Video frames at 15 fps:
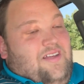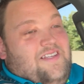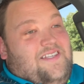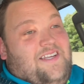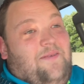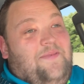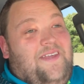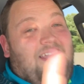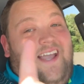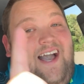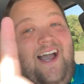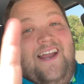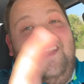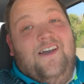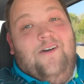Something
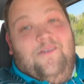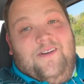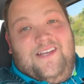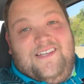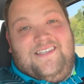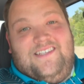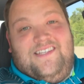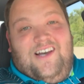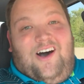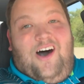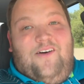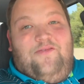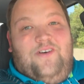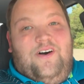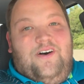I noticed
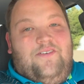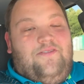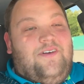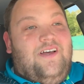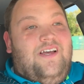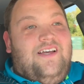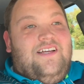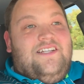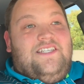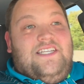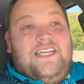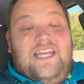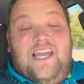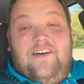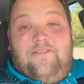off of
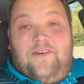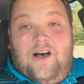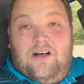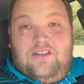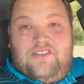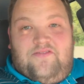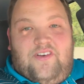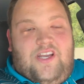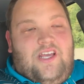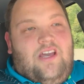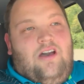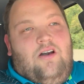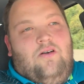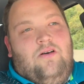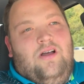TFL's
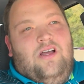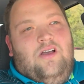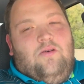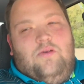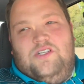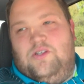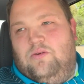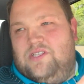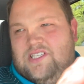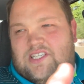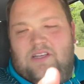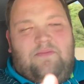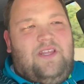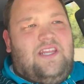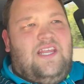video, which it wasn't
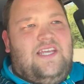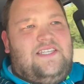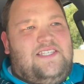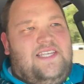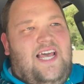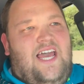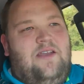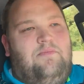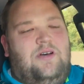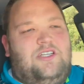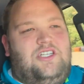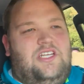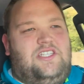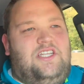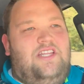something they said, but
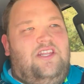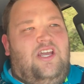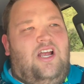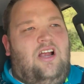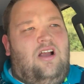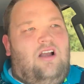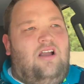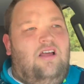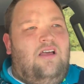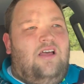just in their